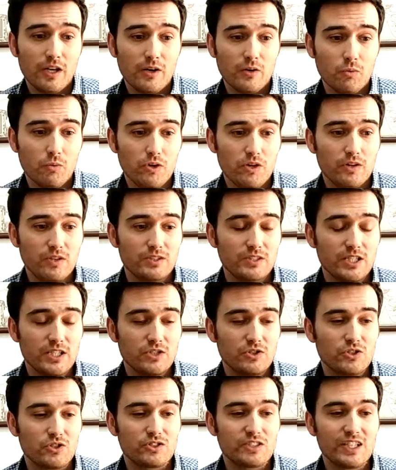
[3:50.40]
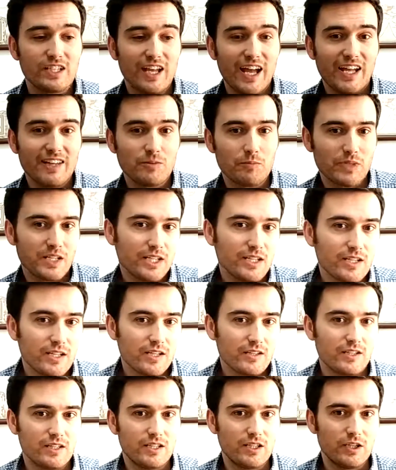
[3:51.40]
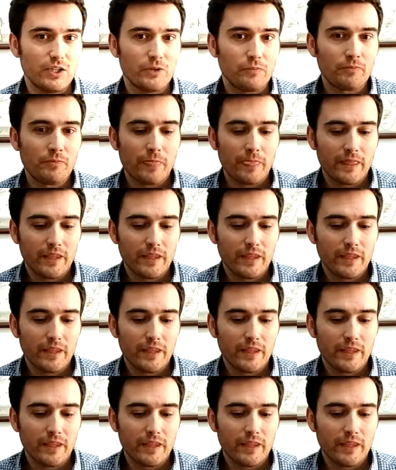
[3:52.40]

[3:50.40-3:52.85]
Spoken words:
One of the teachers at the beginning of the year,